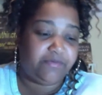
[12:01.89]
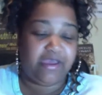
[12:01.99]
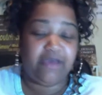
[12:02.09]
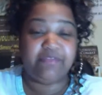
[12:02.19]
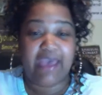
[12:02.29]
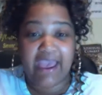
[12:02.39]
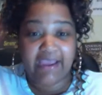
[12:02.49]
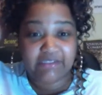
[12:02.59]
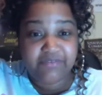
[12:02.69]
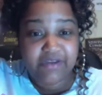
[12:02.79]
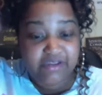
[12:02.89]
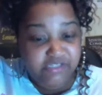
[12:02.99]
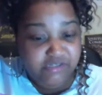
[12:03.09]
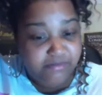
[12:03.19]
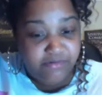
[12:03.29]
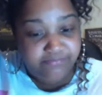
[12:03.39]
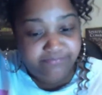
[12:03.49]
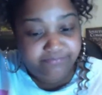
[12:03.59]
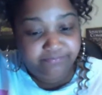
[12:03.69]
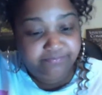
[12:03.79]
We have the active customer,
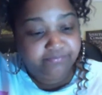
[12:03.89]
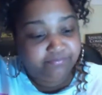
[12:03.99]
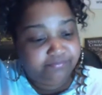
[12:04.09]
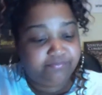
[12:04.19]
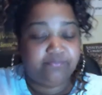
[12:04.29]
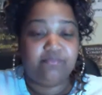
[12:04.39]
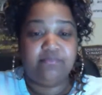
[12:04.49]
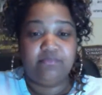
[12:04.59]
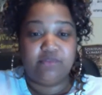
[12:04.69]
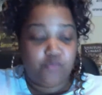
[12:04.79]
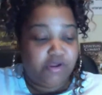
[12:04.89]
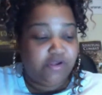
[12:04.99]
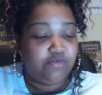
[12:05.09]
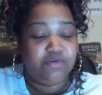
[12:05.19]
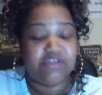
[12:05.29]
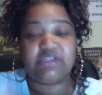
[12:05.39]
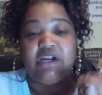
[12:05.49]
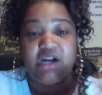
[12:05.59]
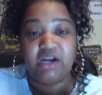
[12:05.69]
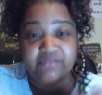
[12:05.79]
the one who is
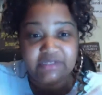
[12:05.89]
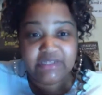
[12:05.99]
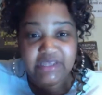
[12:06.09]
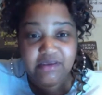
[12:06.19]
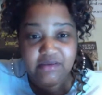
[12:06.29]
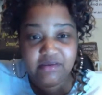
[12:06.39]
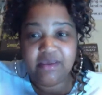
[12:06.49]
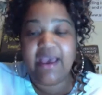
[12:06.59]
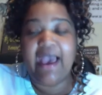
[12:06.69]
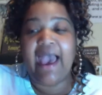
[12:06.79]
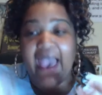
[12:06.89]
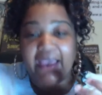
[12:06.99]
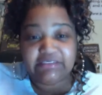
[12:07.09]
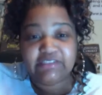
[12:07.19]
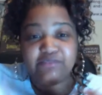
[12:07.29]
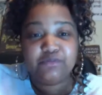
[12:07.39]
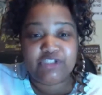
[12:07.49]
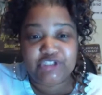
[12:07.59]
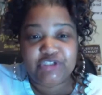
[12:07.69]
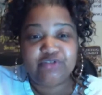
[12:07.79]
currently active
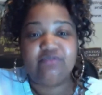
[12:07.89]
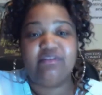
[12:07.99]
with you.